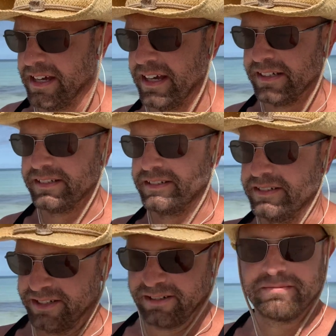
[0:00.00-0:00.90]
And
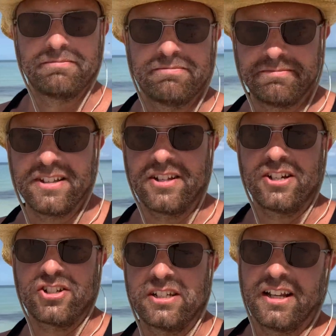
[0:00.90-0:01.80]
you're
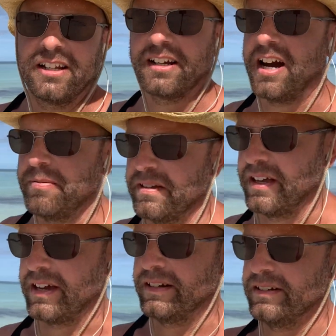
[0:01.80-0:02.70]
essentially getting a copy of
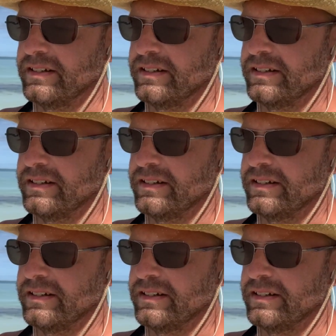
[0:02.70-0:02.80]
that